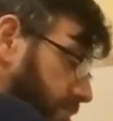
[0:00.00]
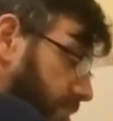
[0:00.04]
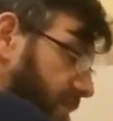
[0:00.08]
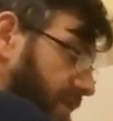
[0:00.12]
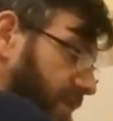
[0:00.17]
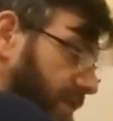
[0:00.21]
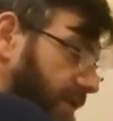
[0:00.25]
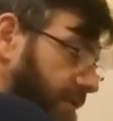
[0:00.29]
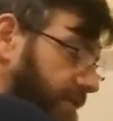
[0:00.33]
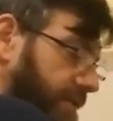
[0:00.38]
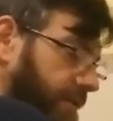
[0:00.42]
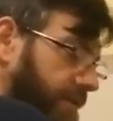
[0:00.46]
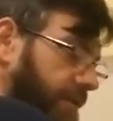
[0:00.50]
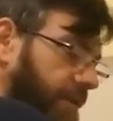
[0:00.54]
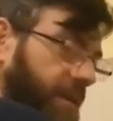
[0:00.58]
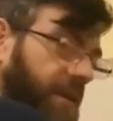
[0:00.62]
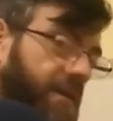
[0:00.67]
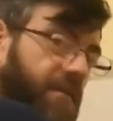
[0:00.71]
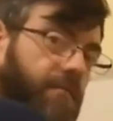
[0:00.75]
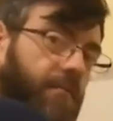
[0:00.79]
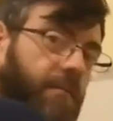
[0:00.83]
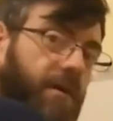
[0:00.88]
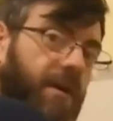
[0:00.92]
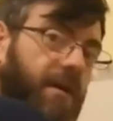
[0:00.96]
You have to
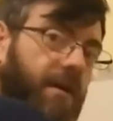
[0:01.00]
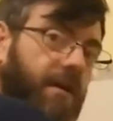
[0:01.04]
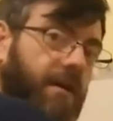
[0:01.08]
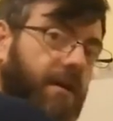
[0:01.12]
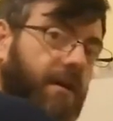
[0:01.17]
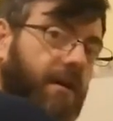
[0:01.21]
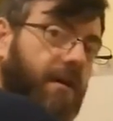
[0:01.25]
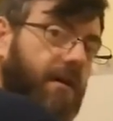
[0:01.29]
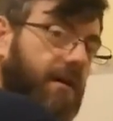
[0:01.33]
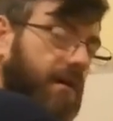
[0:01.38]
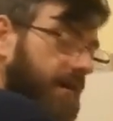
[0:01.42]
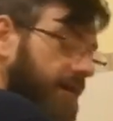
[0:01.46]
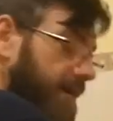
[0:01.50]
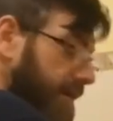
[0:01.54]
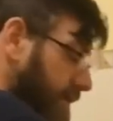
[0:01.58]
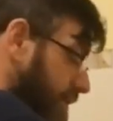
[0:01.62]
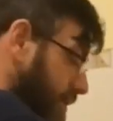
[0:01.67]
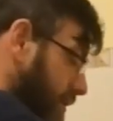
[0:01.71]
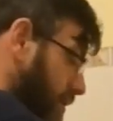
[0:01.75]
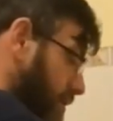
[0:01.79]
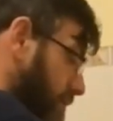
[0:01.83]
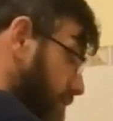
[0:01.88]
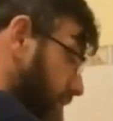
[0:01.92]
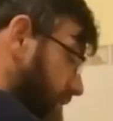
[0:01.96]
forgive my
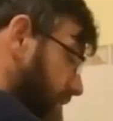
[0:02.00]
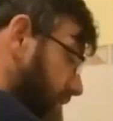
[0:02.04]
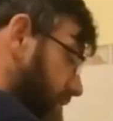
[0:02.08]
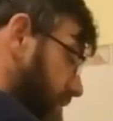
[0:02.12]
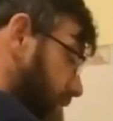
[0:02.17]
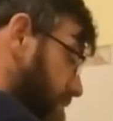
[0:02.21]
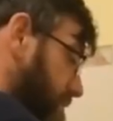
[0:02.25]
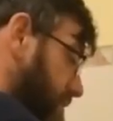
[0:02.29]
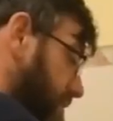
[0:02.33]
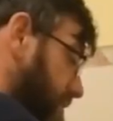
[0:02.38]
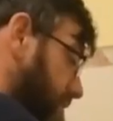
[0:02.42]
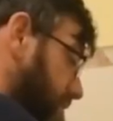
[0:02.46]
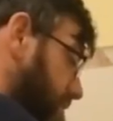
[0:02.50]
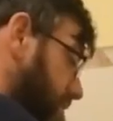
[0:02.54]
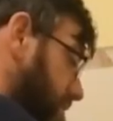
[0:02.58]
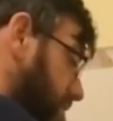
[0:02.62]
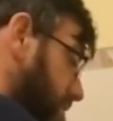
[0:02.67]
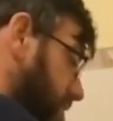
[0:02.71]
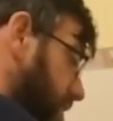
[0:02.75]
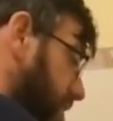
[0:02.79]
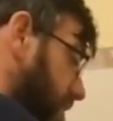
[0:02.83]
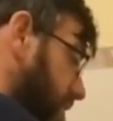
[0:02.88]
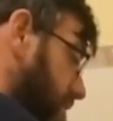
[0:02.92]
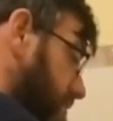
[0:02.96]
Homer
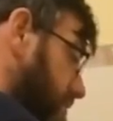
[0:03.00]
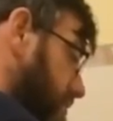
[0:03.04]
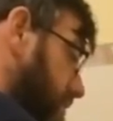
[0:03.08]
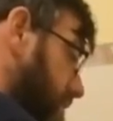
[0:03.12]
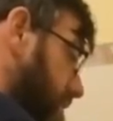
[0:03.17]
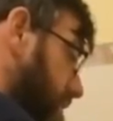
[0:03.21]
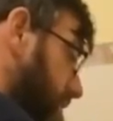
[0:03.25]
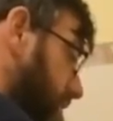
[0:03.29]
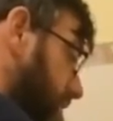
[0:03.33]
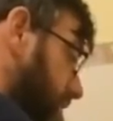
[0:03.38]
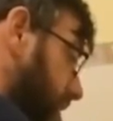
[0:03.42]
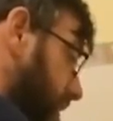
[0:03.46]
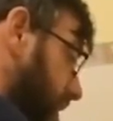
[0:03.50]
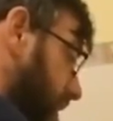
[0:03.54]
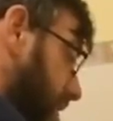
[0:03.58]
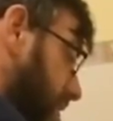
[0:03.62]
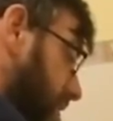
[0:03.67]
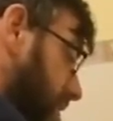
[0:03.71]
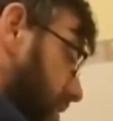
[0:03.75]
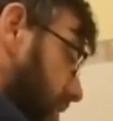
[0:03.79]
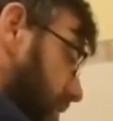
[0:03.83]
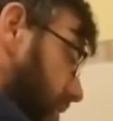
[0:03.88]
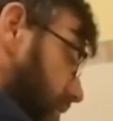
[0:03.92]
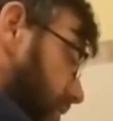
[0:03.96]
Simpson serving
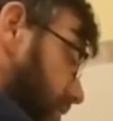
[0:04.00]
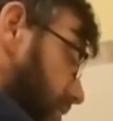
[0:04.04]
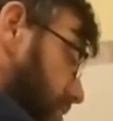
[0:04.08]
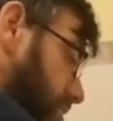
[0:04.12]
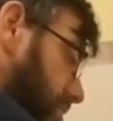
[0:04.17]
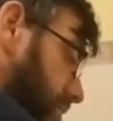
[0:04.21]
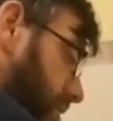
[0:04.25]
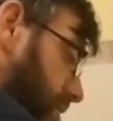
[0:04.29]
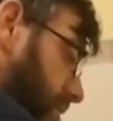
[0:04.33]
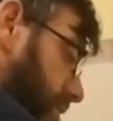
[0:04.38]
set, who's a